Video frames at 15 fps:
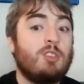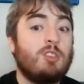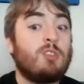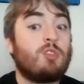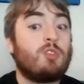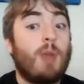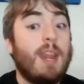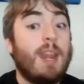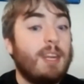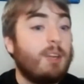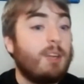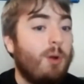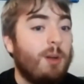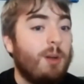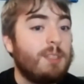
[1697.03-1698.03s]
training
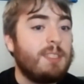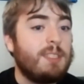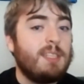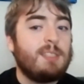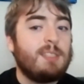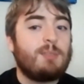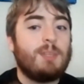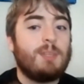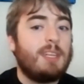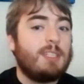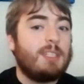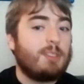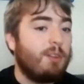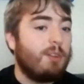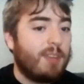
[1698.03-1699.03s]
courses, we need a
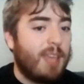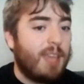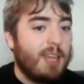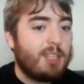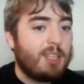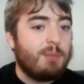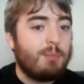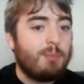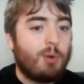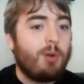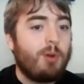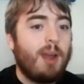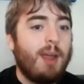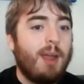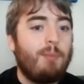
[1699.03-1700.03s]
certification
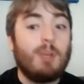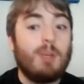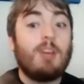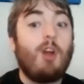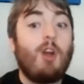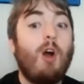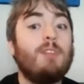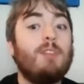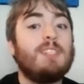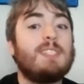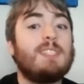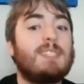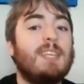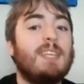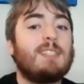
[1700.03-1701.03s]
program, we need all of these
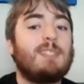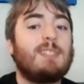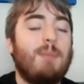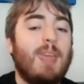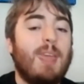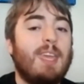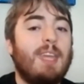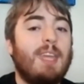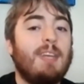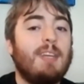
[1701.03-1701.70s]
things to make it